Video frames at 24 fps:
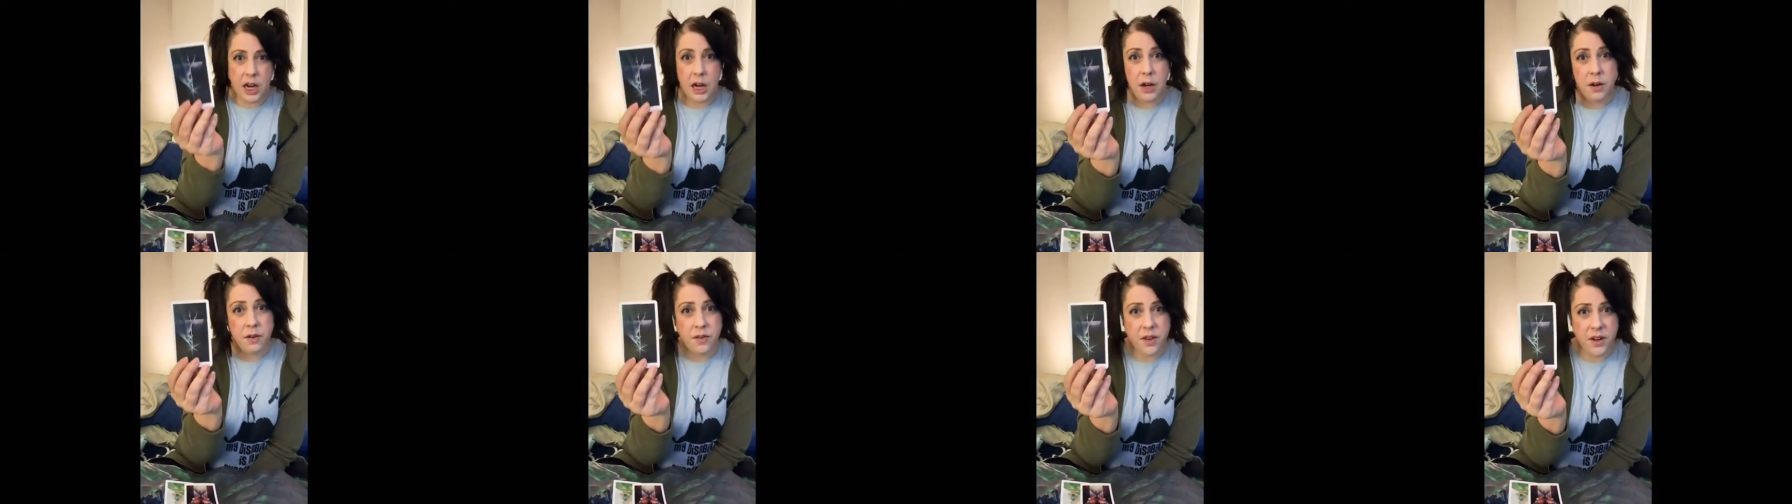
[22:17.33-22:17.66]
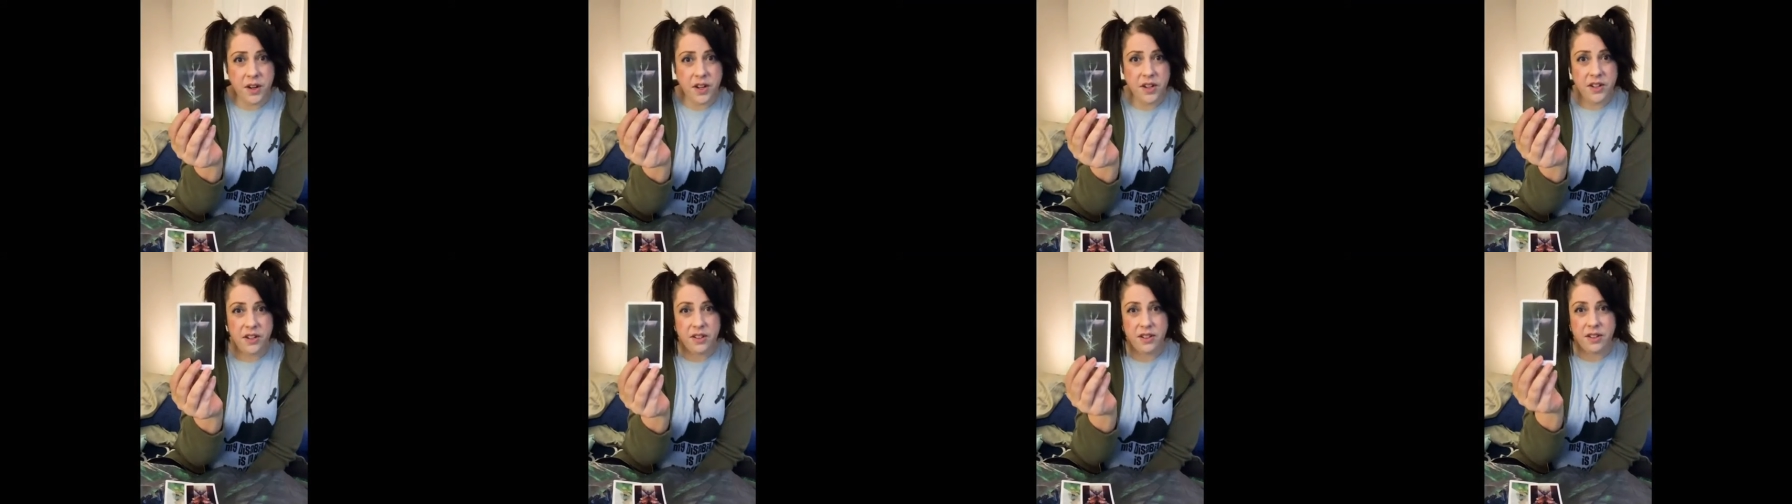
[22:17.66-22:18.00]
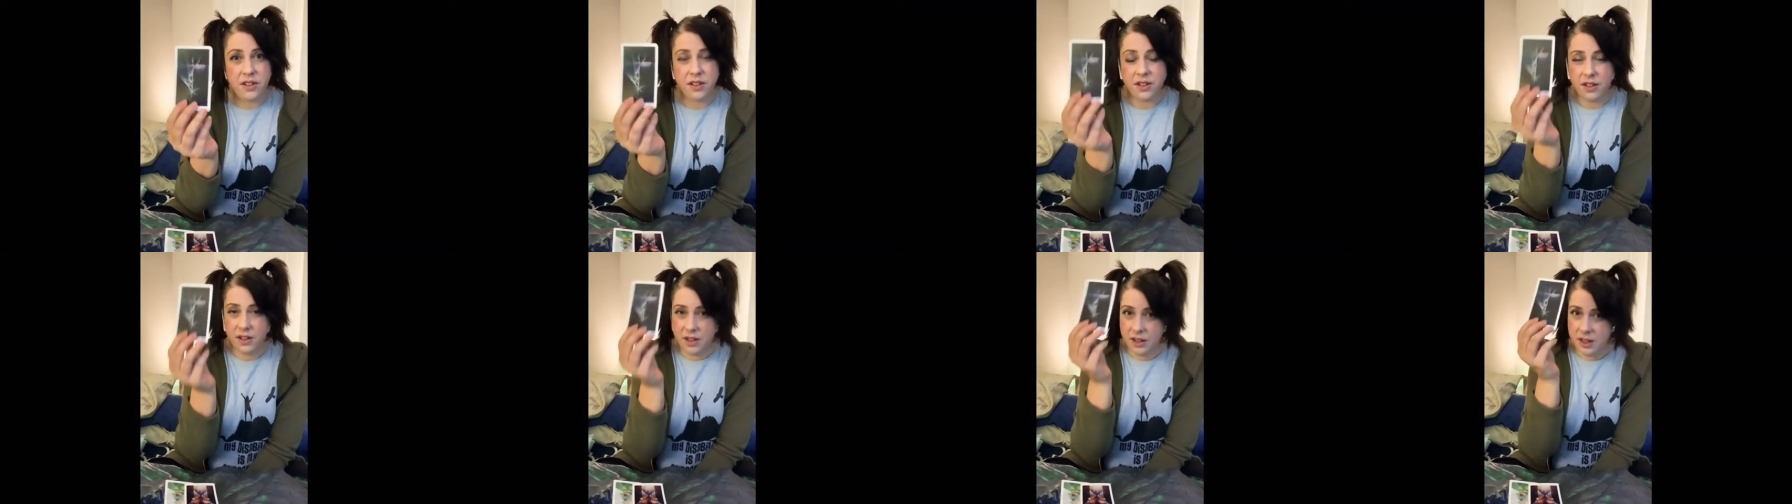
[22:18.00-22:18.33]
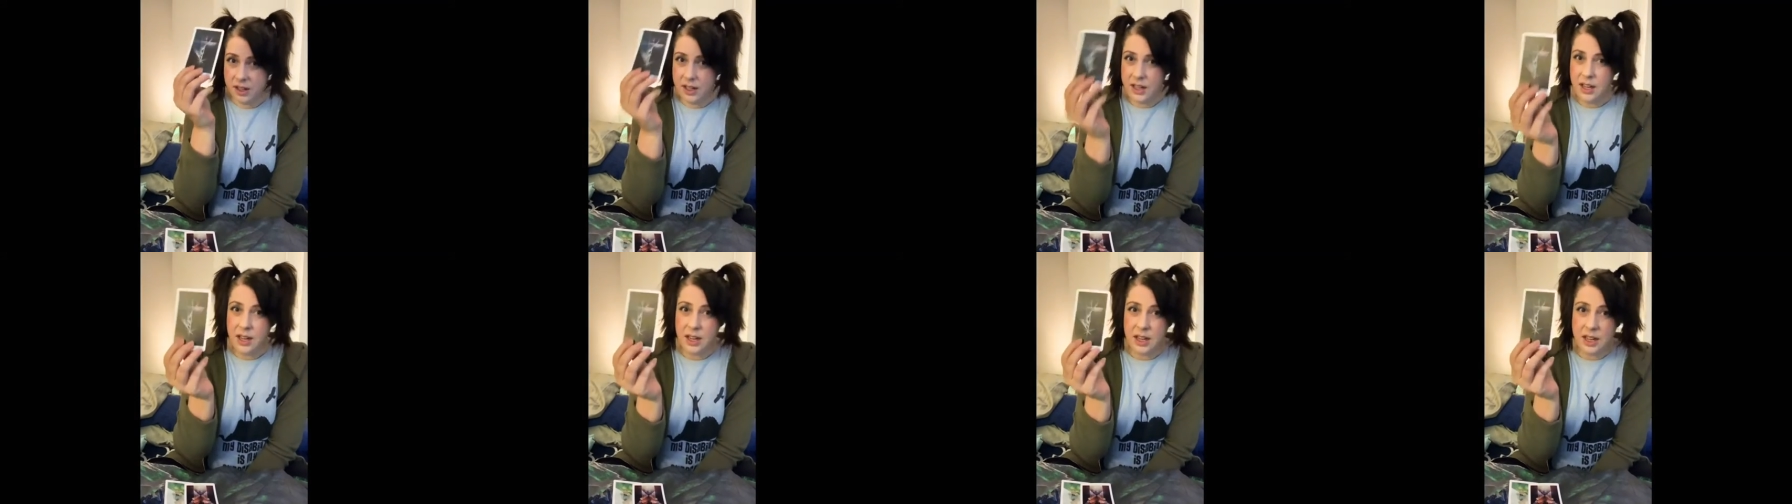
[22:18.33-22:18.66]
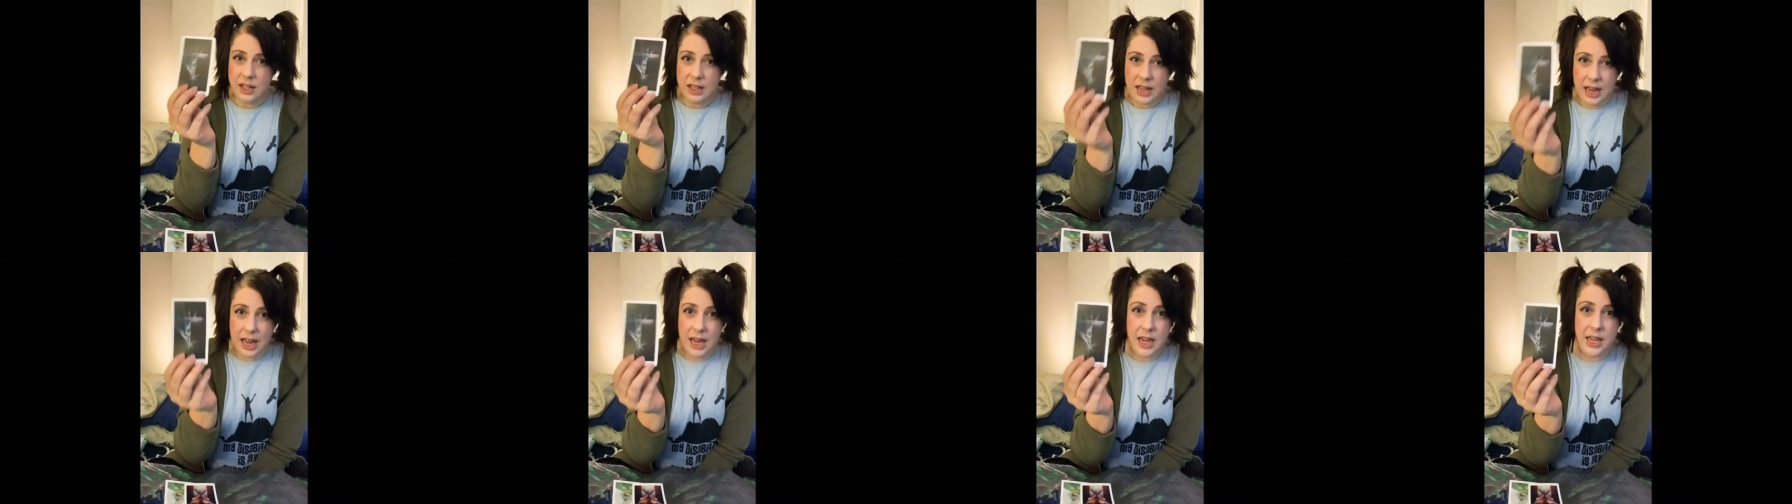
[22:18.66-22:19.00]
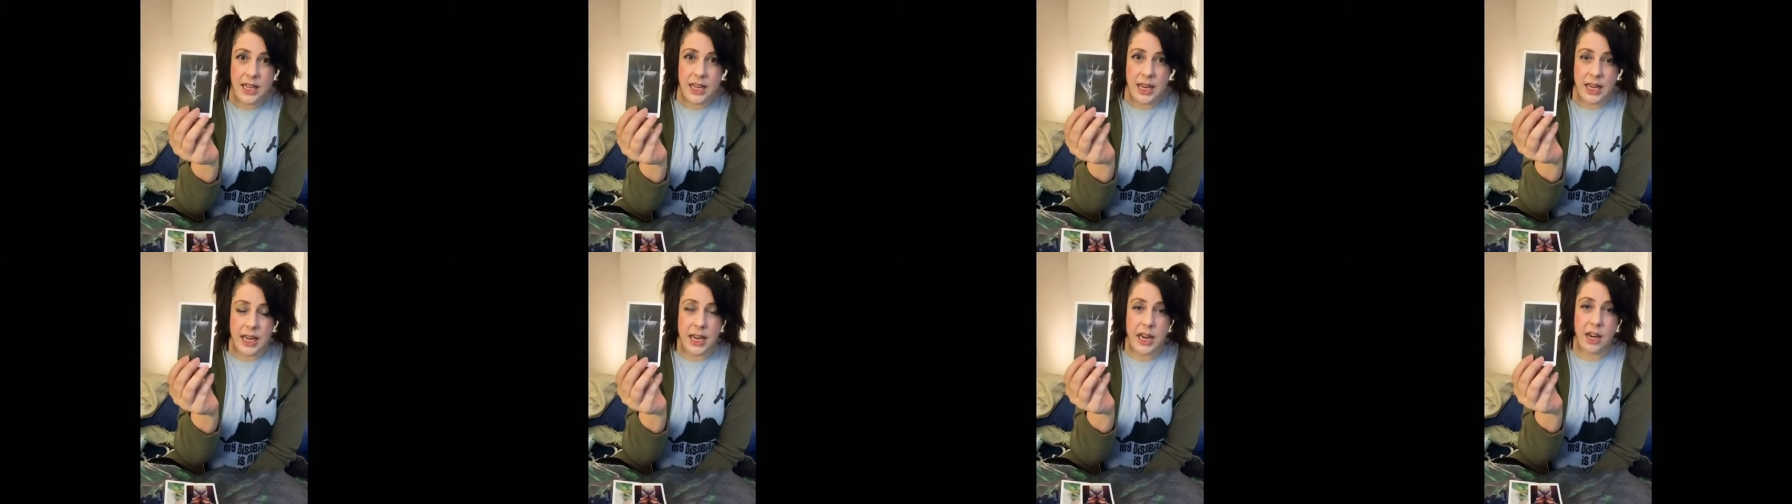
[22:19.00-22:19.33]
reversed. Gotta
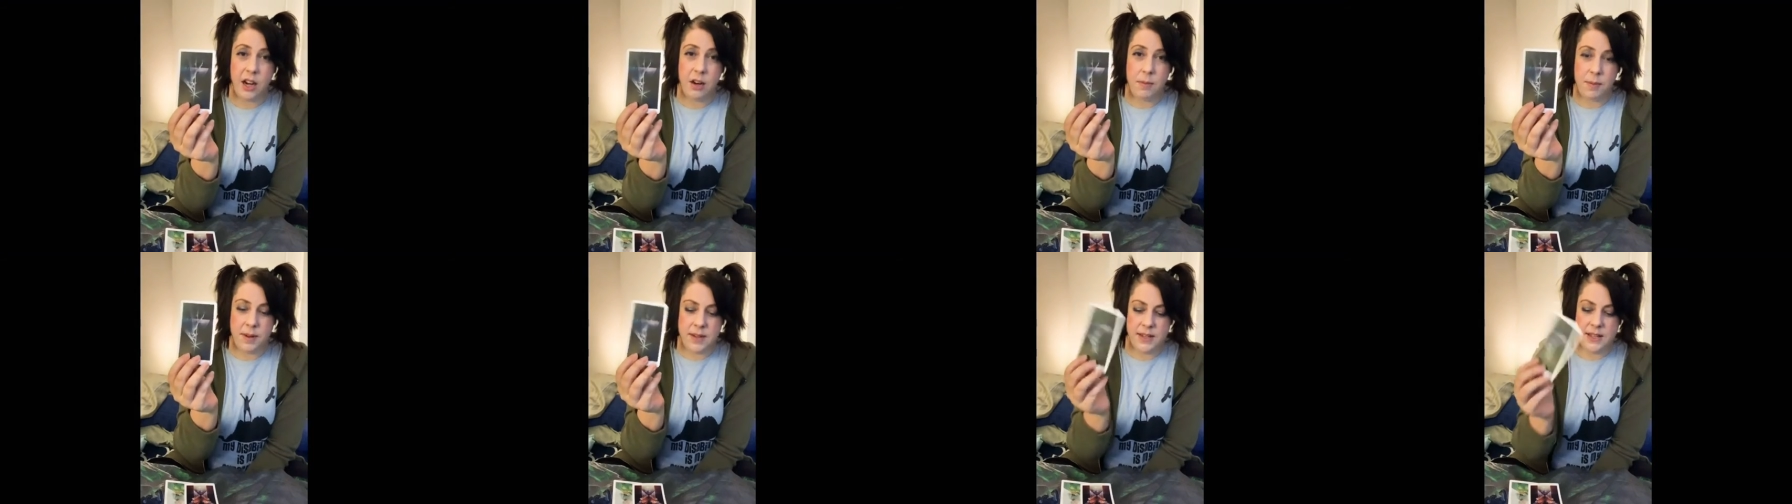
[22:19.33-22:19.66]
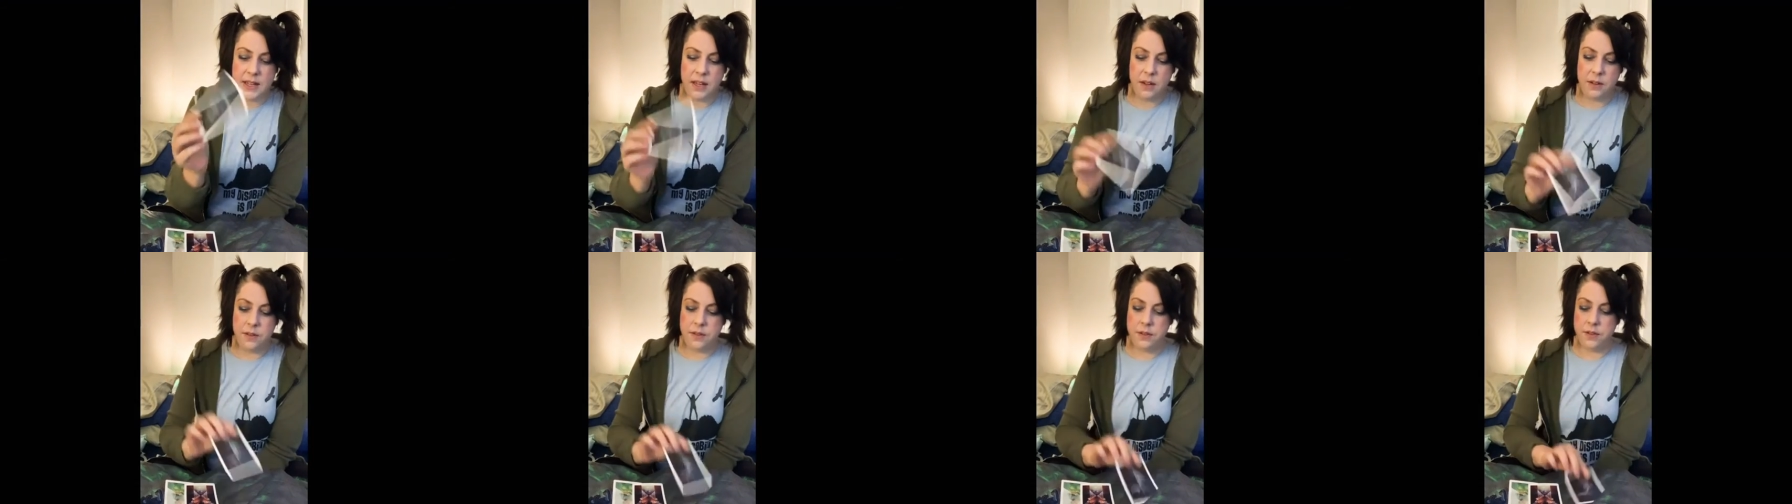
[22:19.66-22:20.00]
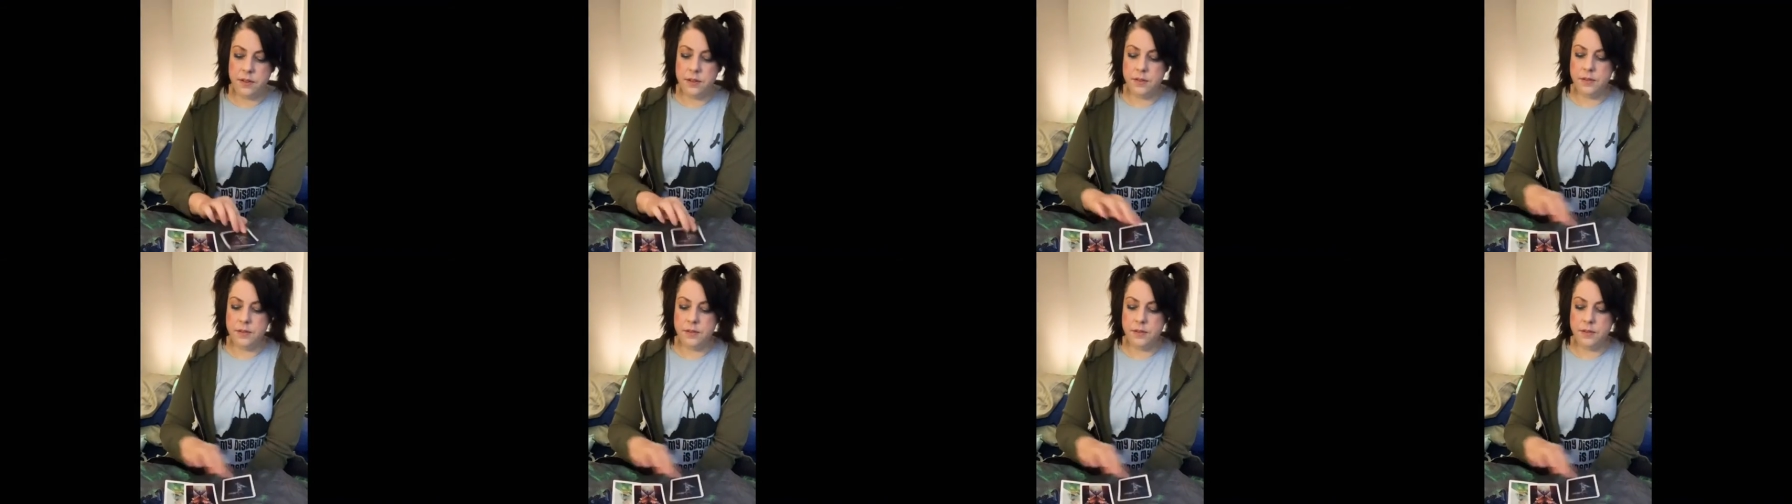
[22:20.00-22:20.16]
take care of myself.